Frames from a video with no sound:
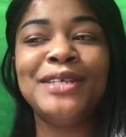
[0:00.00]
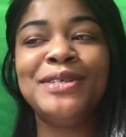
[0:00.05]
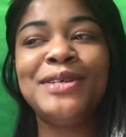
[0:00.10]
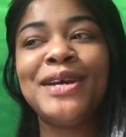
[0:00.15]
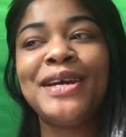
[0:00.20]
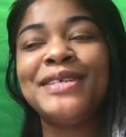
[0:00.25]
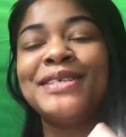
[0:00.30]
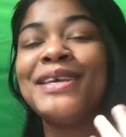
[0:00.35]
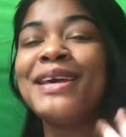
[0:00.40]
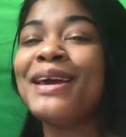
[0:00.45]
You
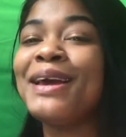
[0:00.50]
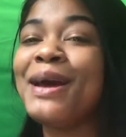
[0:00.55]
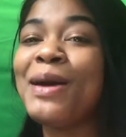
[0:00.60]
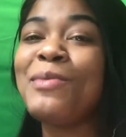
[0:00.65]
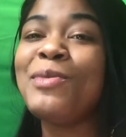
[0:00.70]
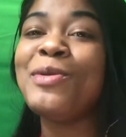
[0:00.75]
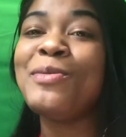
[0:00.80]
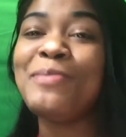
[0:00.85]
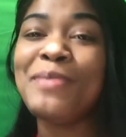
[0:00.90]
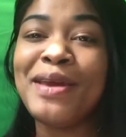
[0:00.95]
guys can come
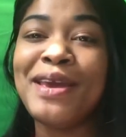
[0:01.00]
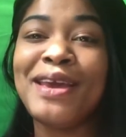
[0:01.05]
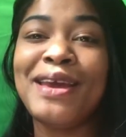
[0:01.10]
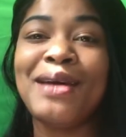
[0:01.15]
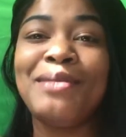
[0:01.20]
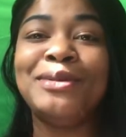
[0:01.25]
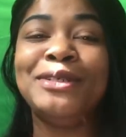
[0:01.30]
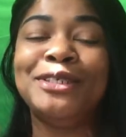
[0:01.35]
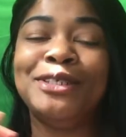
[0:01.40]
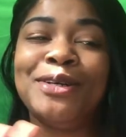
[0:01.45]
with me, and
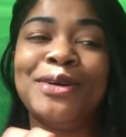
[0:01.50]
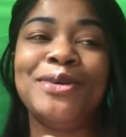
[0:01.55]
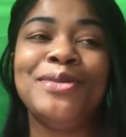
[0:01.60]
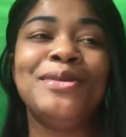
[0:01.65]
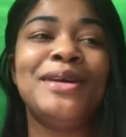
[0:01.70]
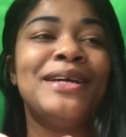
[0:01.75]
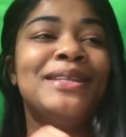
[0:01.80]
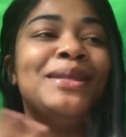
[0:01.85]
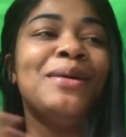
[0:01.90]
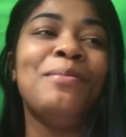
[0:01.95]
I'm going to show you
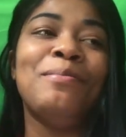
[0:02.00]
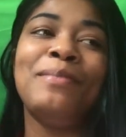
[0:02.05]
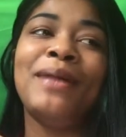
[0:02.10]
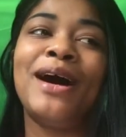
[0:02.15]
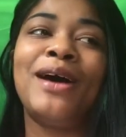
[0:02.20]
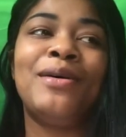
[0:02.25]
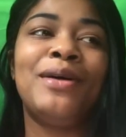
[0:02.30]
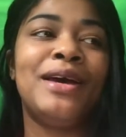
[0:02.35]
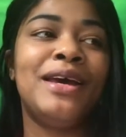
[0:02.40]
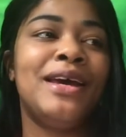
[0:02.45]
like the
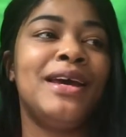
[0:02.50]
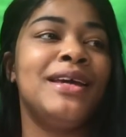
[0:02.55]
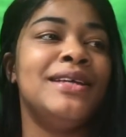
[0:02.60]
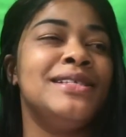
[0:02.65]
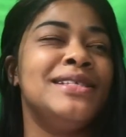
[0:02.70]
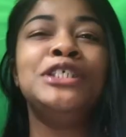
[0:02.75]
mountains.